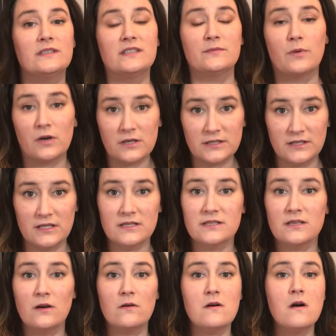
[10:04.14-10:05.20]
this person?
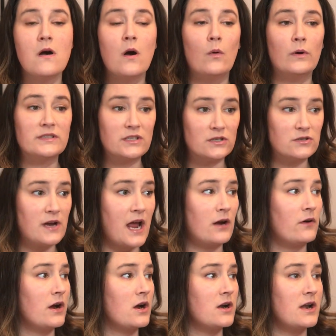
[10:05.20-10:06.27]
So what's their track
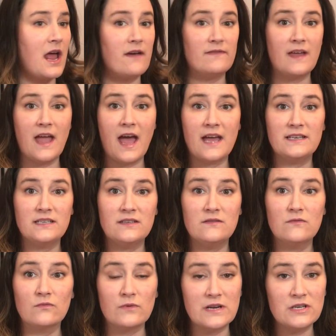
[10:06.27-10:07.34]
record? Have they had to
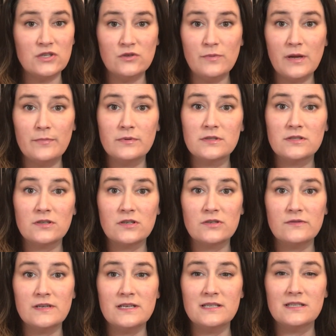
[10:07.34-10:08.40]
redo people's
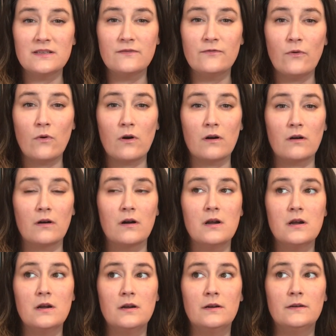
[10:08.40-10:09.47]
surgeries for
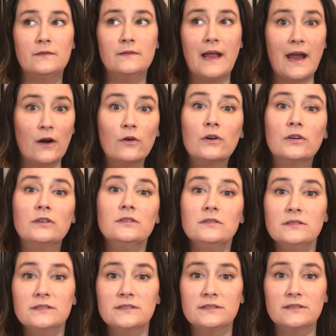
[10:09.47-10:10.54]

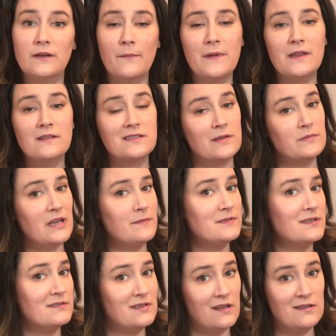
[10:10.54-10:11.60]
errors? I mean, sometimes they'll
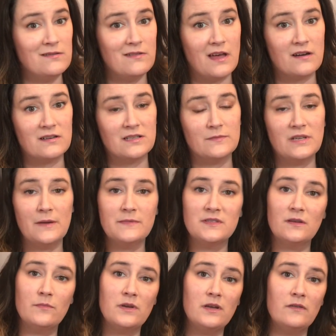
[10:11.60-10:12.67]
tell you that, or sometimes they'll
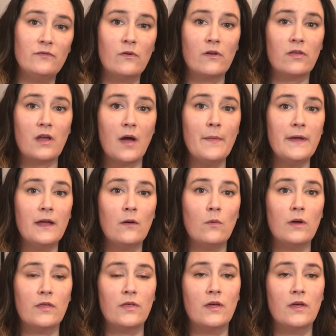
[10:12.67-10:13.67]
be forthcoming with